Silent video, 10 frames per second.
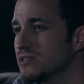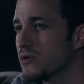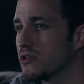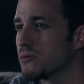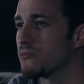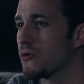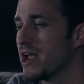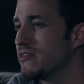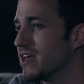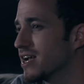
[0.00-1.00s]
is where the
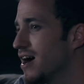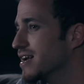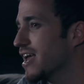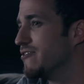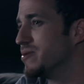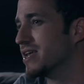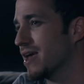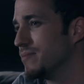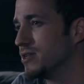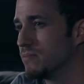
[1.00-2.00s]
brain that God gave me
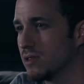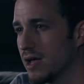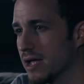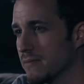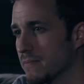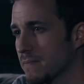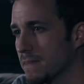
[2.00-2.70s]
came into play.